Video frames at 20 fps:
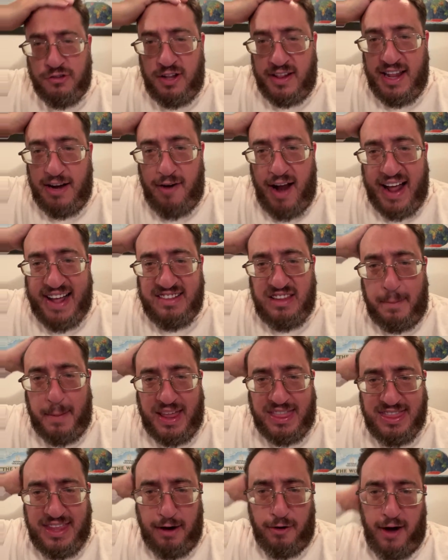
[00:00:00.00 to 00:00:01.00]
on their academic
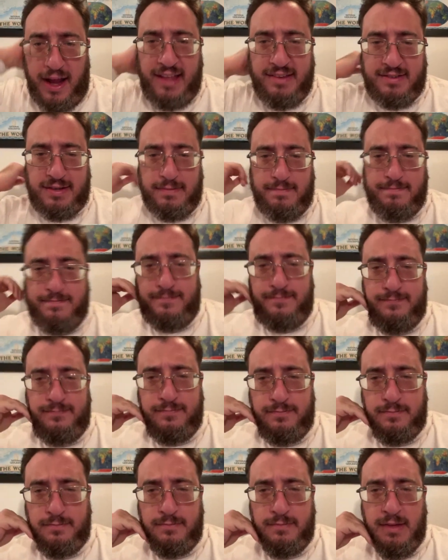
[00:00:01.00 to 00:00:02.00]
theories.
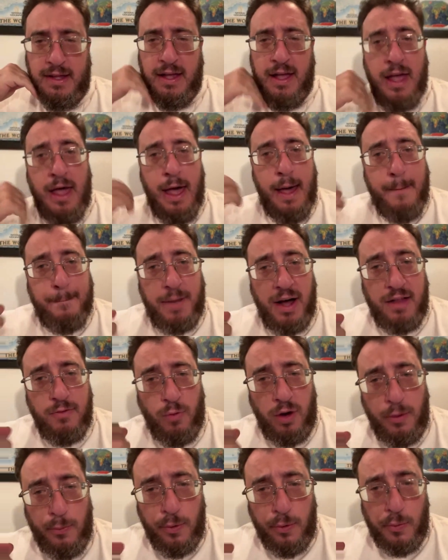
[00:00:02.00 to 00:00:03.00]
But
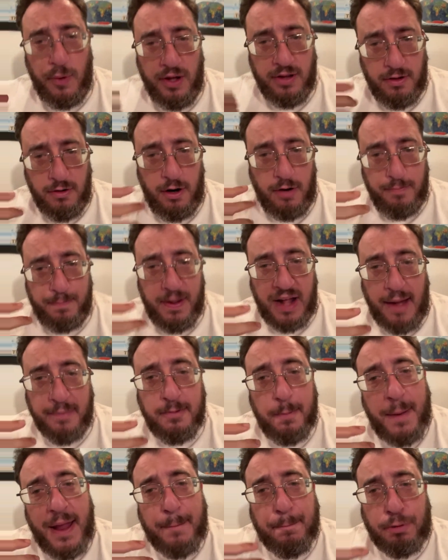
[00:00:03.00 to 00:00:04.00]
what becomes a
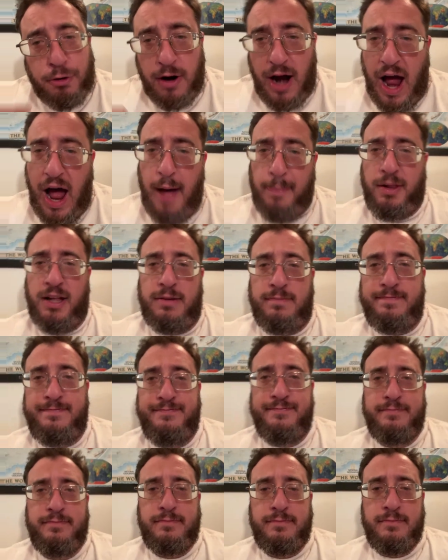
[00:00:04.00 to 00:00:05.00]
big problem
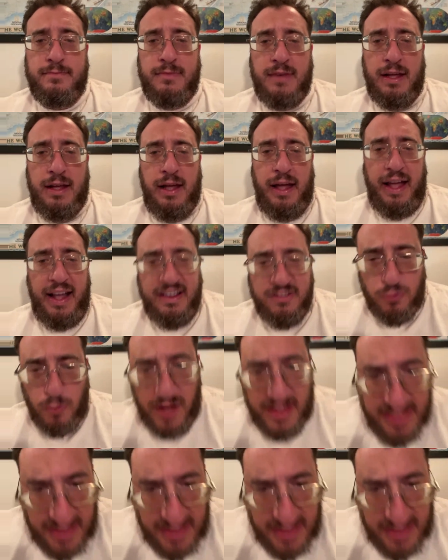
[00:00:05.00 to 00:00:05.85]
is when